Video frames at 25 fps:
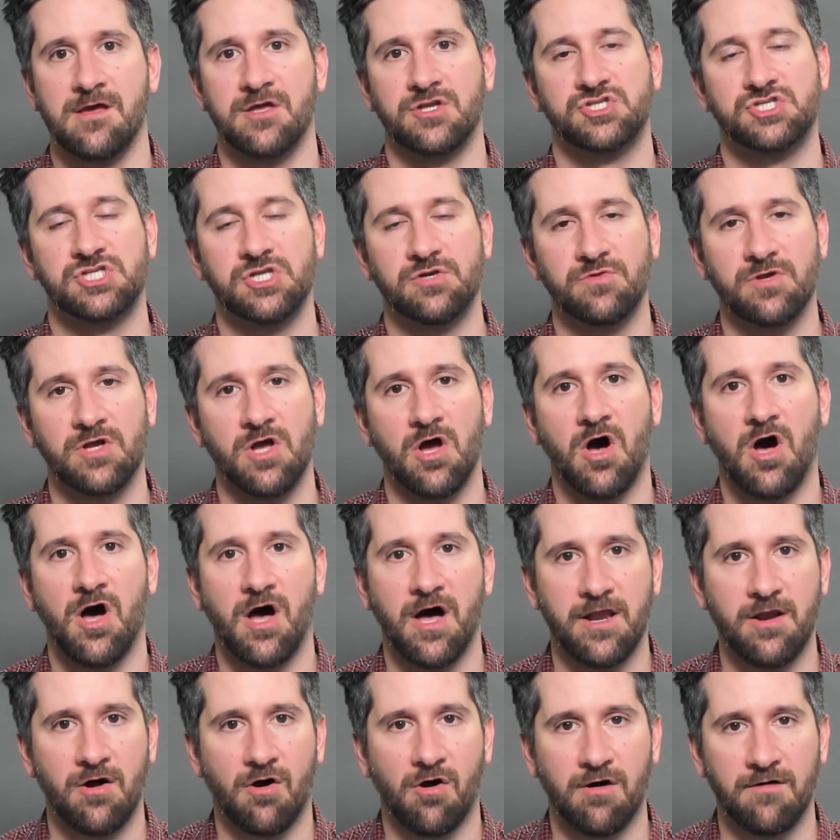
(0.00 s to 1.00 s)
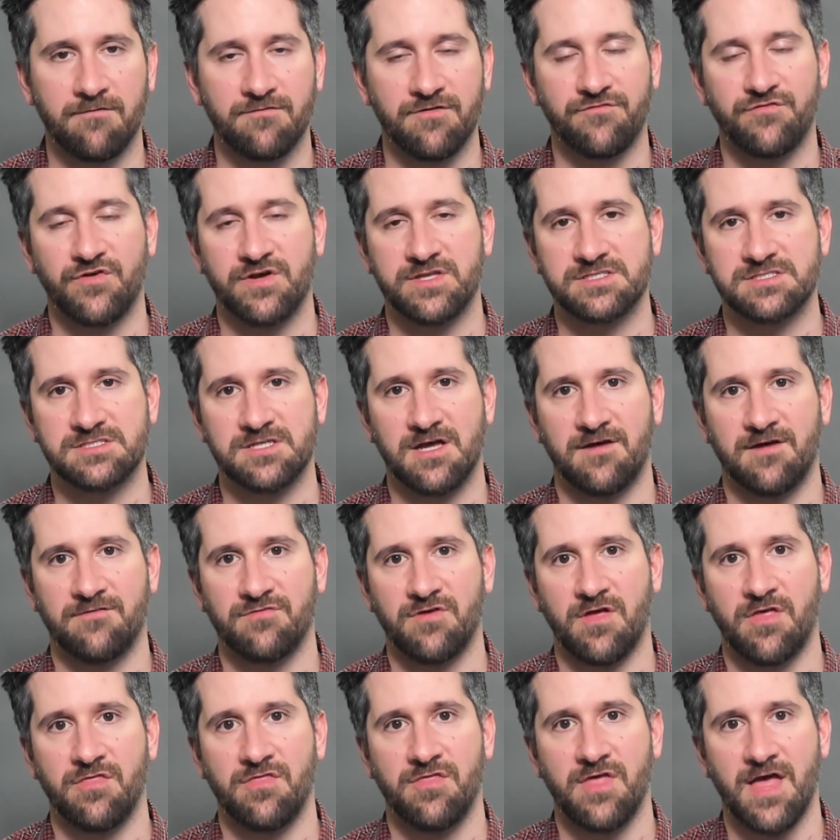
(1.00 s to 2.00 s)
Cheering on all the fun stuff
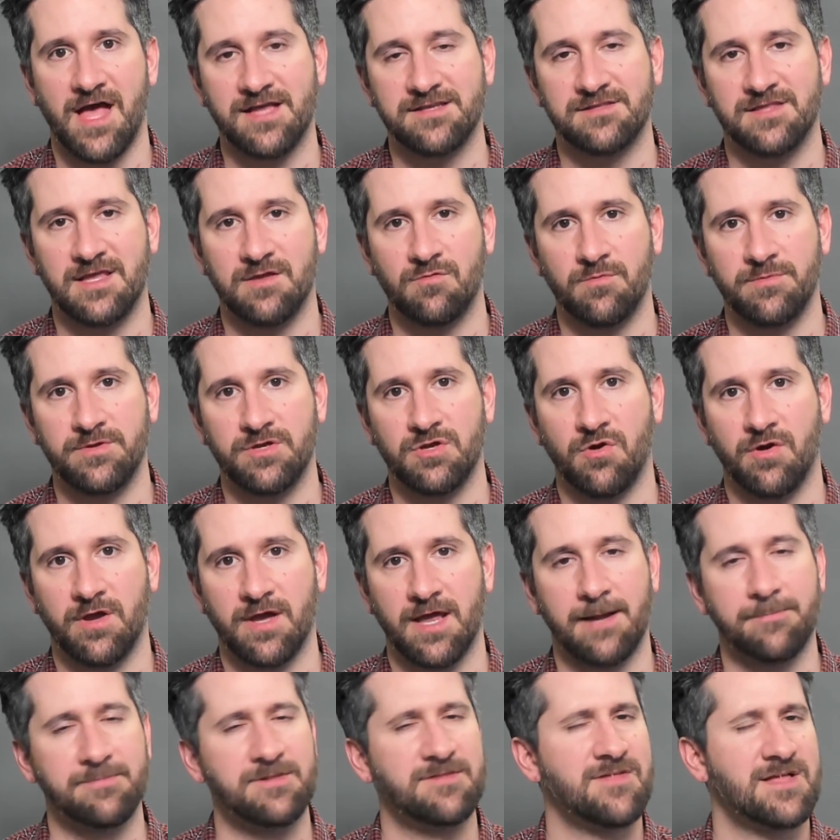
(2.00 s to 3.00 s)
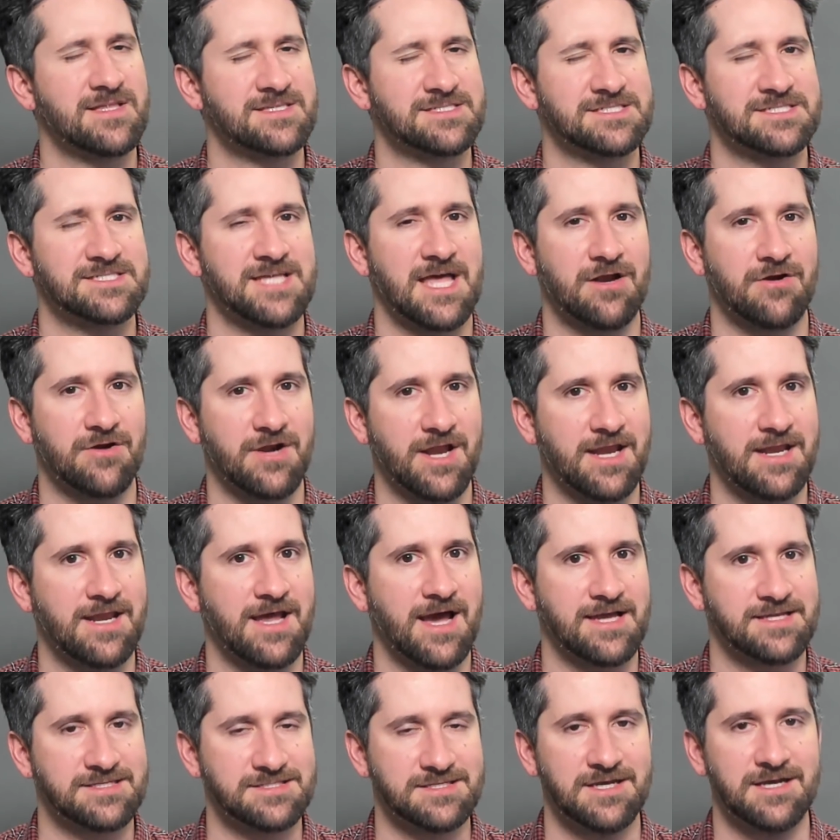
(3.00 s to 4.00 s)
that they will be going on. I believe that's Saturday
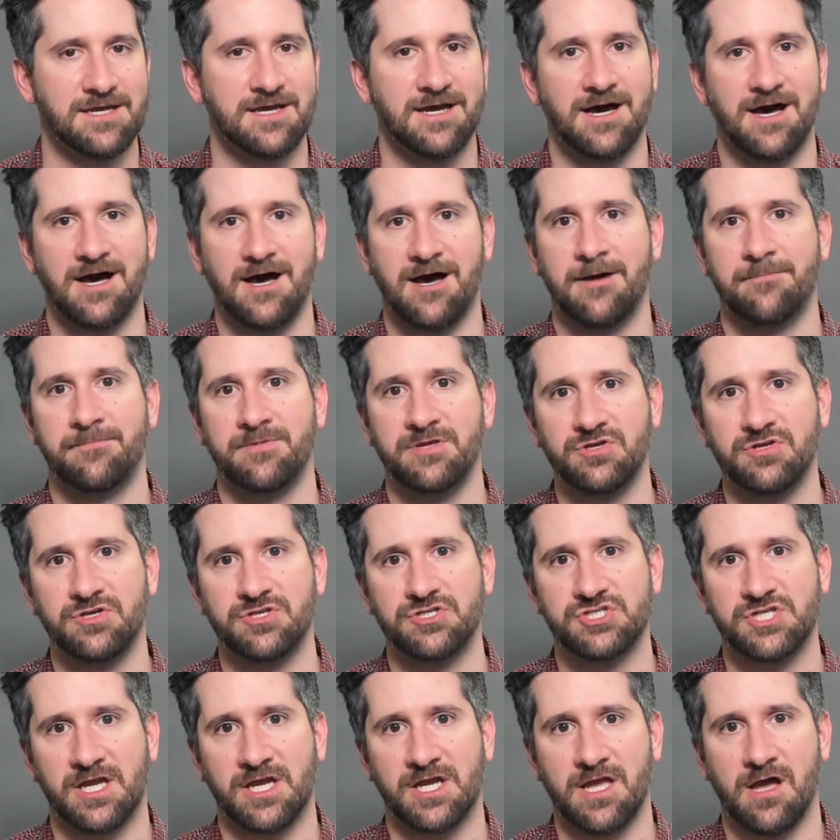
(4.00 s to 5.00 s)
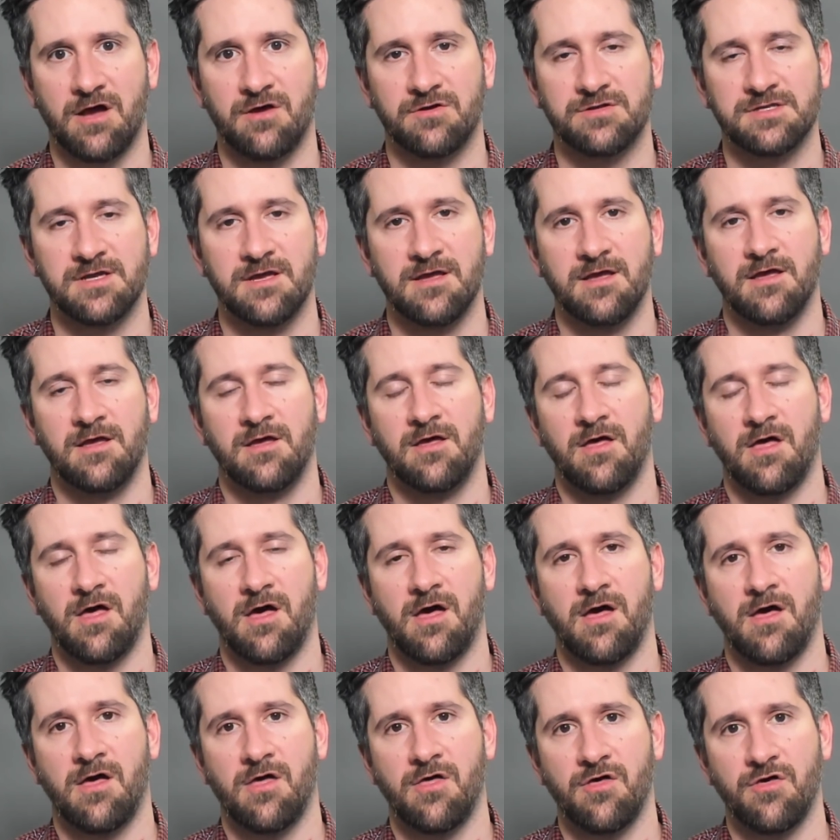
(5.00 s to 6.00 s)
night, uh, but you can check out
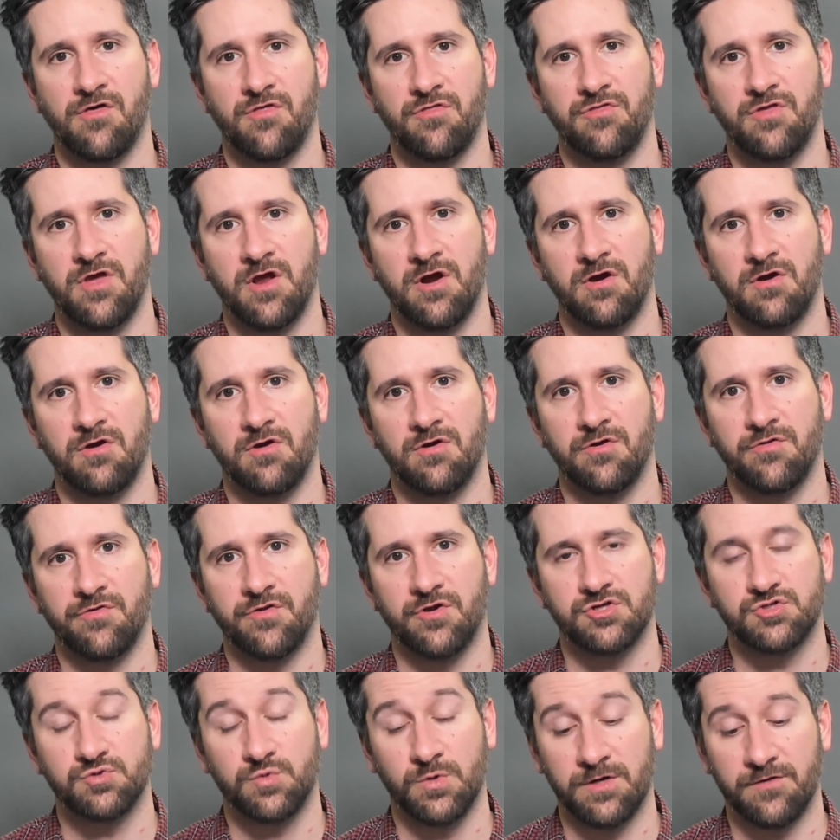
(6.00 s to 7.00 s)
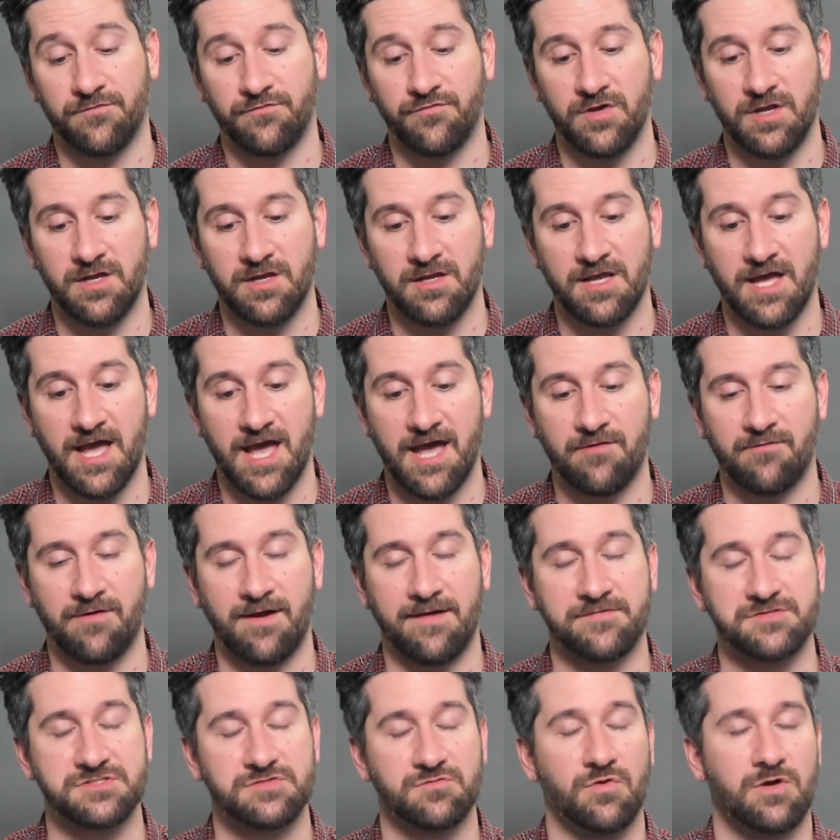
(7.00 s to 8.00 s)
uh, their their Twitter feed at
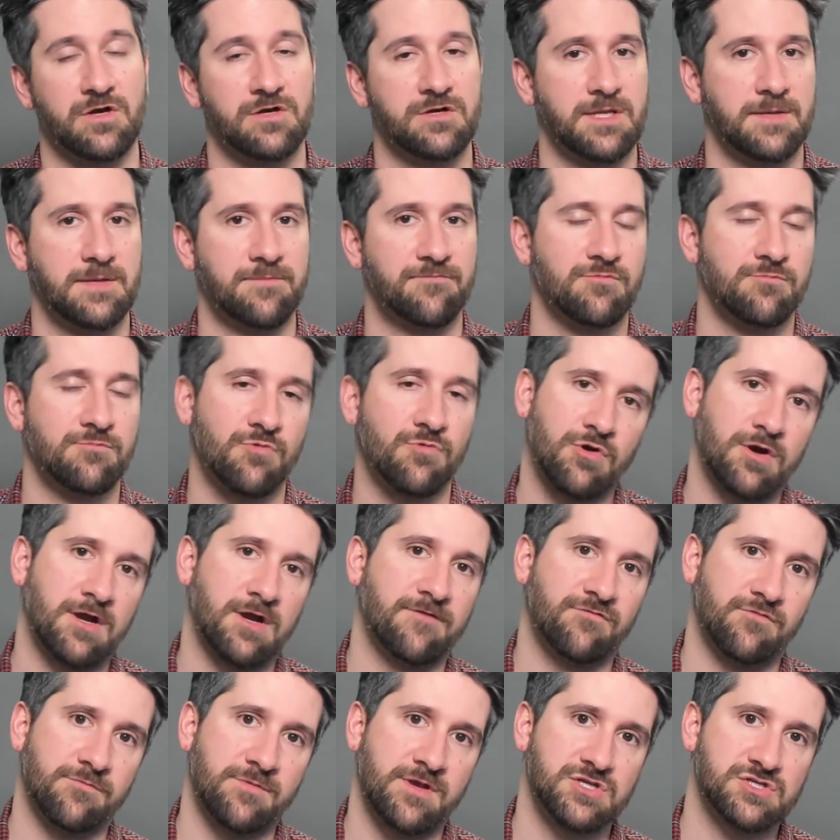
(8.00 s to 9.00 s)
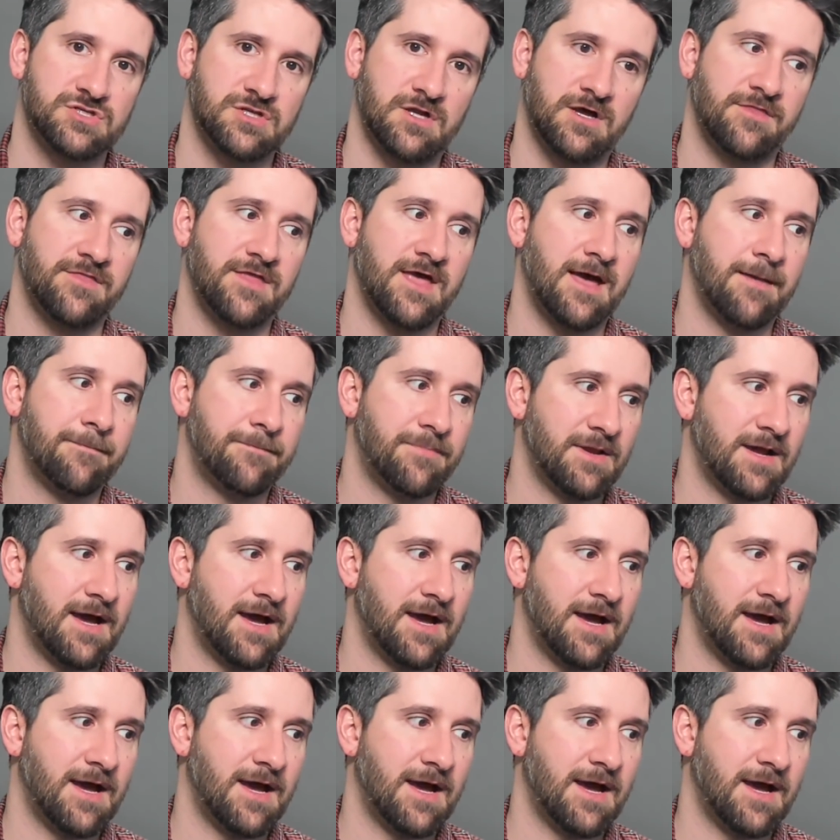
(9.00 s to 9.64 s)
Rivals of Waterdeep for more information on that. But